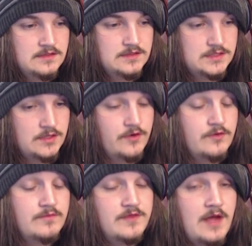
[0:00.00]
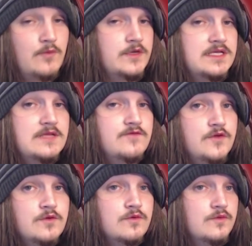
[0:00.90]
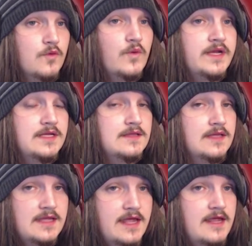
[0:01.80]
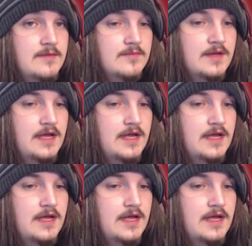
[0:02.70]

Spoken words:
So that would give you the win in the game,